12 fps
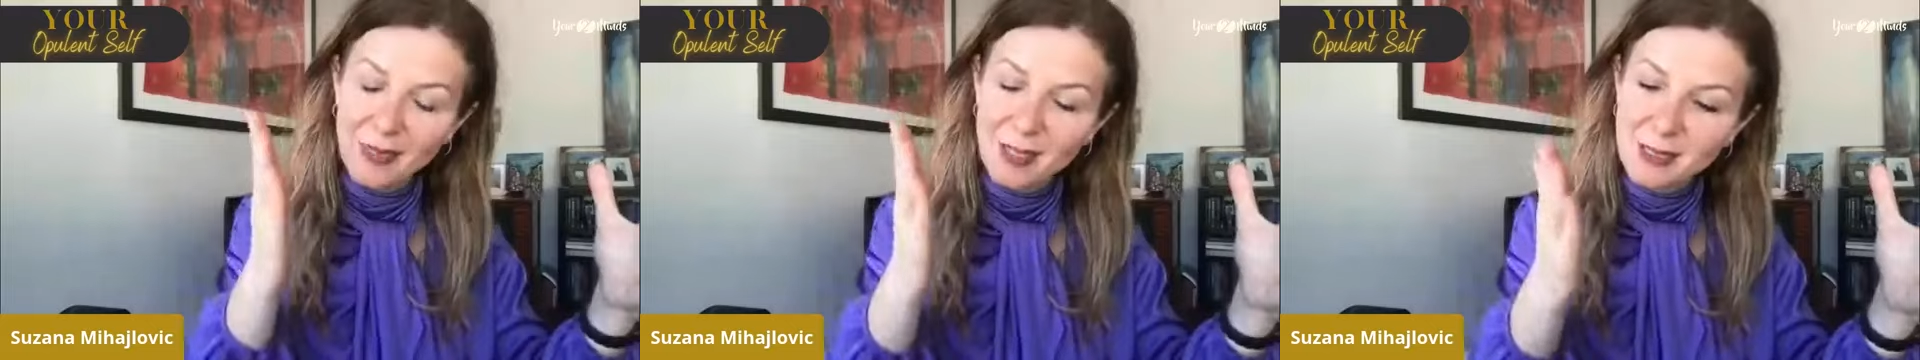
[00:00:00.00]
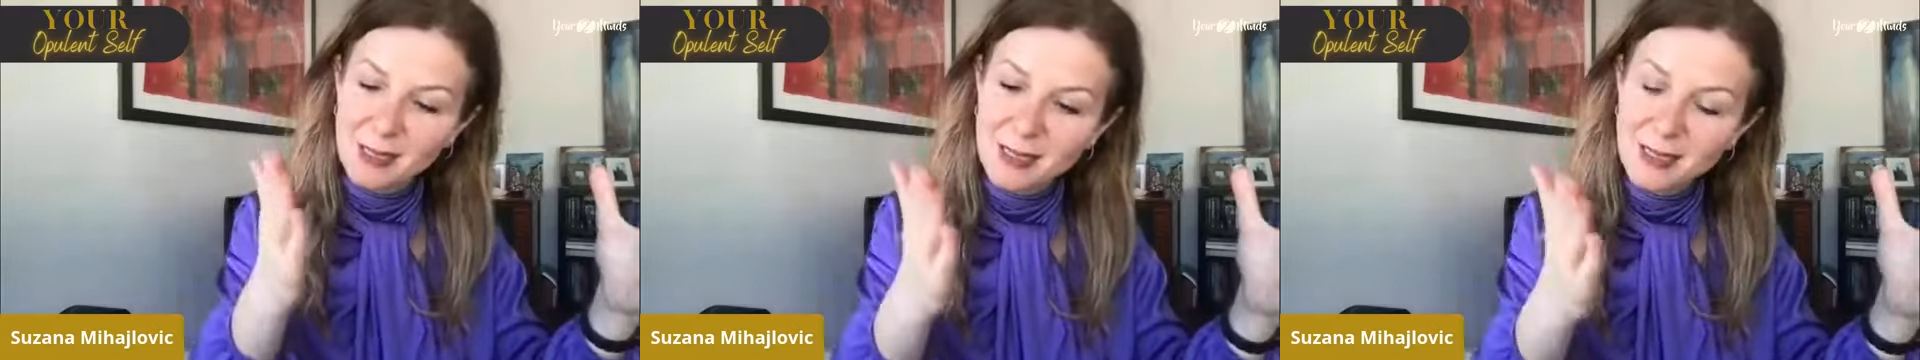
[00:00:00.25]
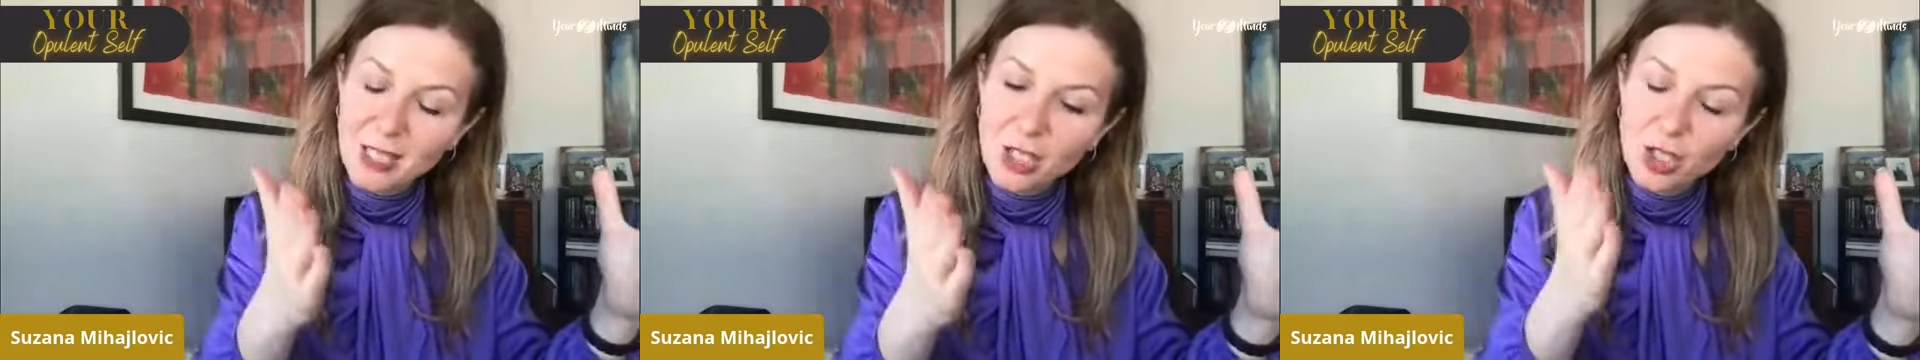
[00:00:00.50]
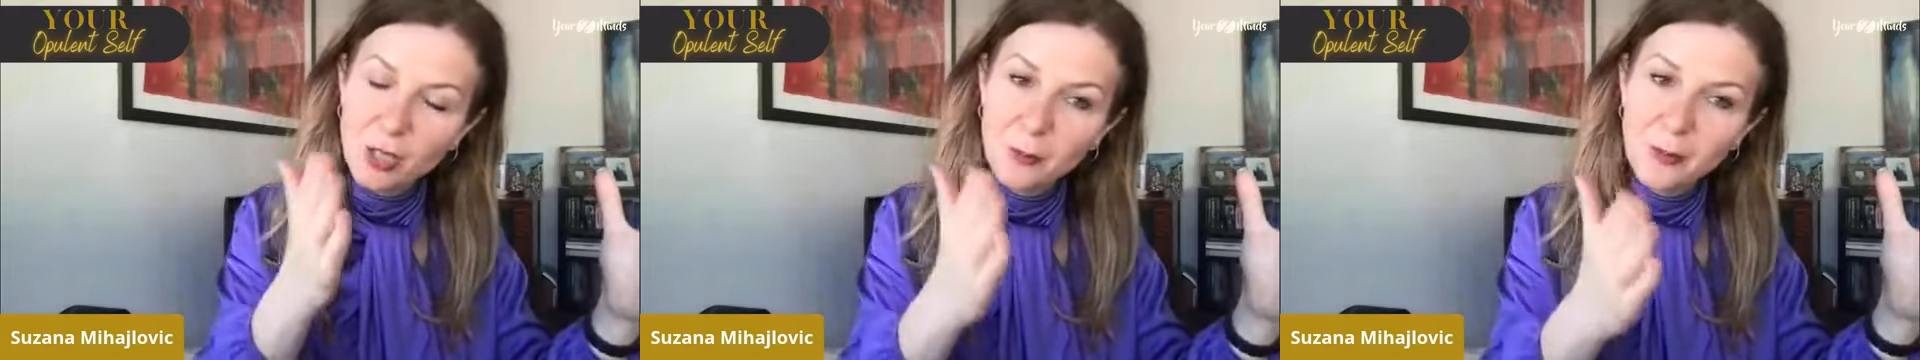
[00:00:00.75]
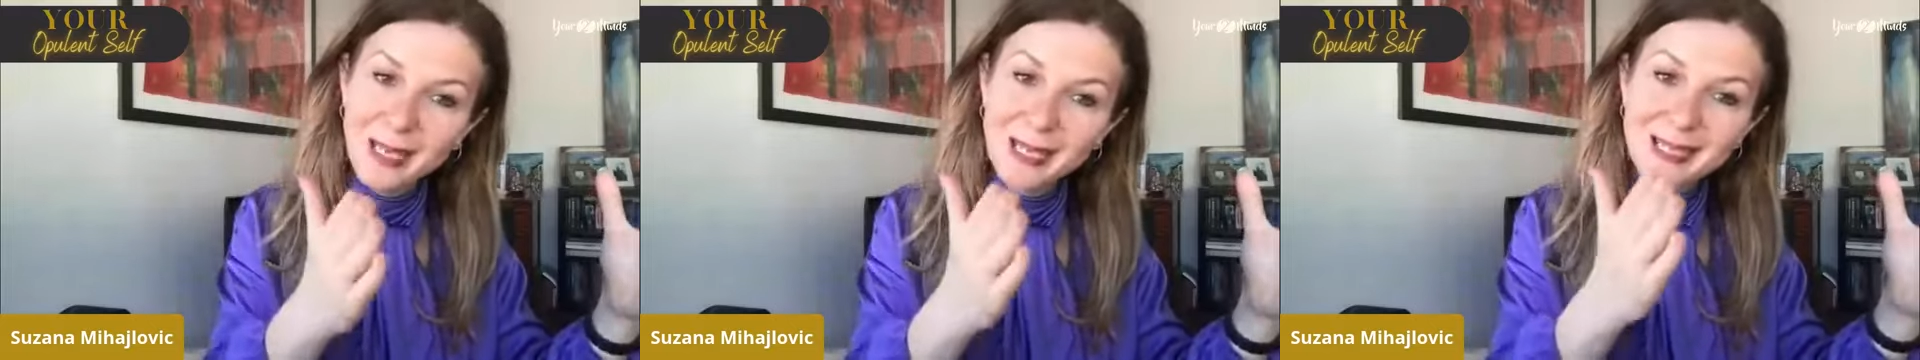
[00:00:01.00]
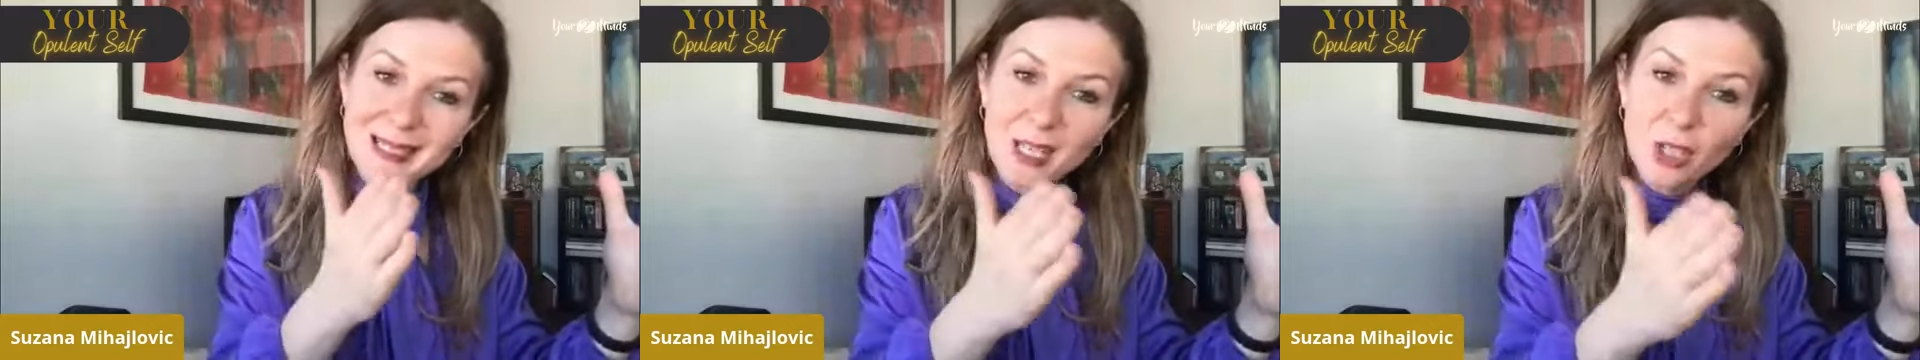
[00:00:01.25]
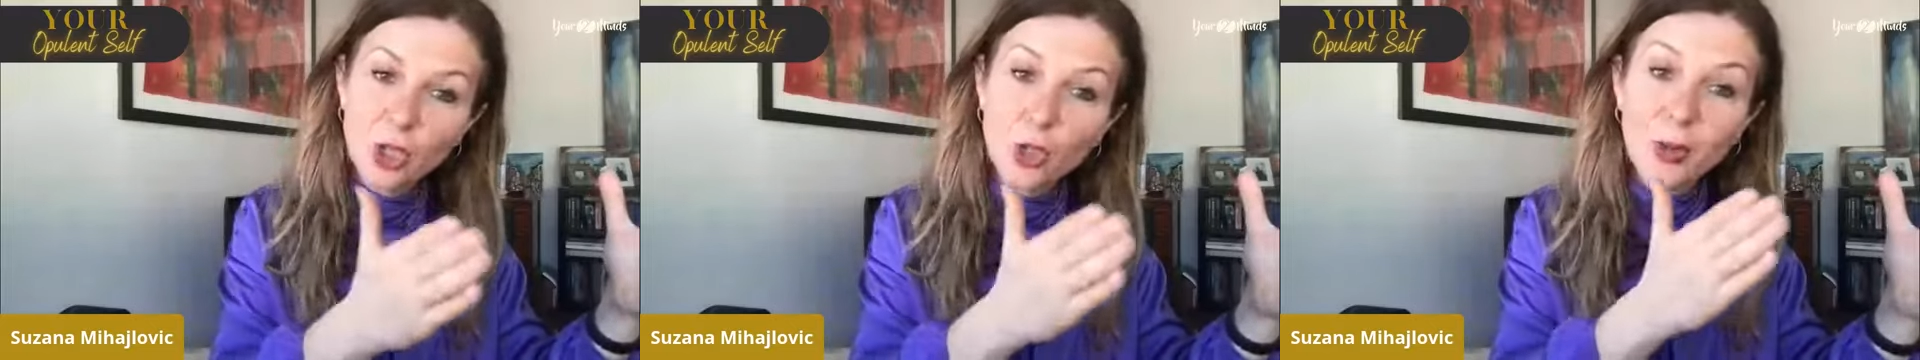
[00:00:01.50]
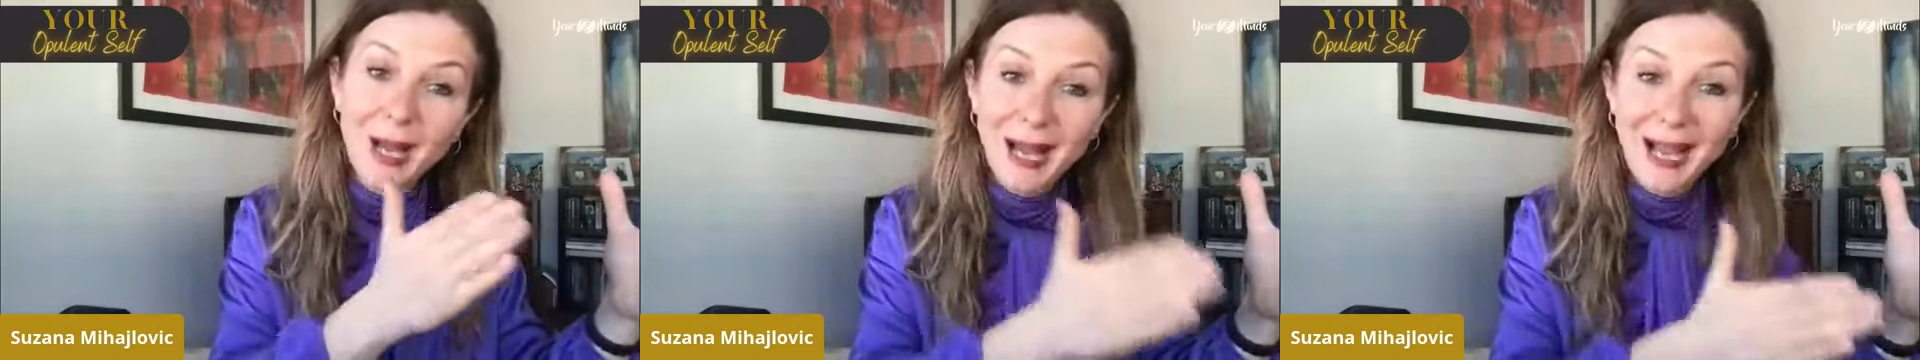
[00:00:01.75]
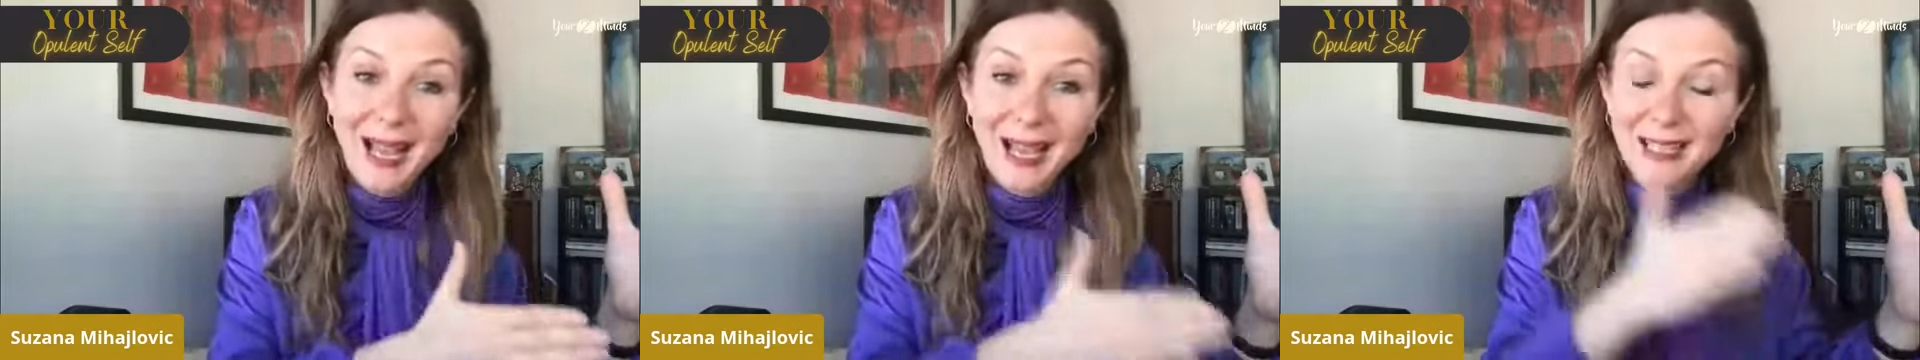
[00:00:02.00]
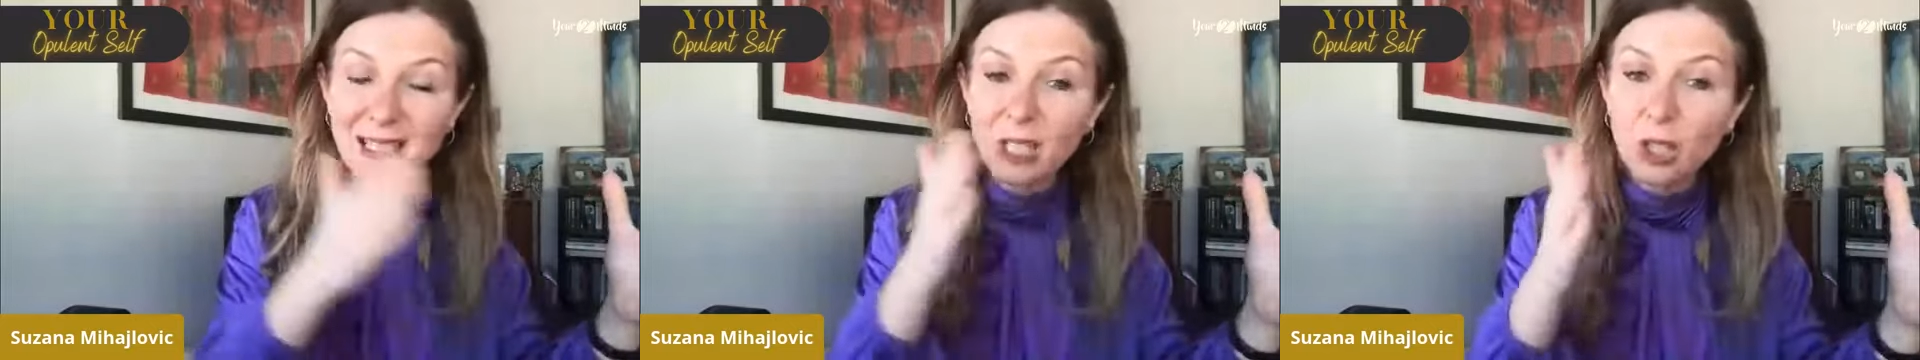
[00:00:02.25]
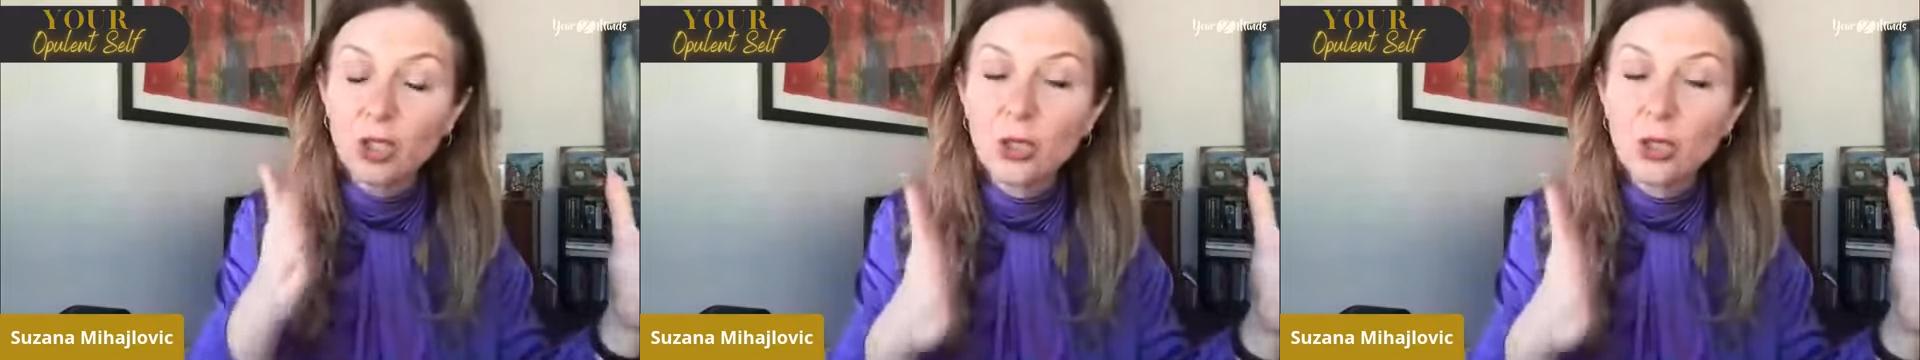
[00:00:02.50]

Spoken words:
And the decision means that you are acting.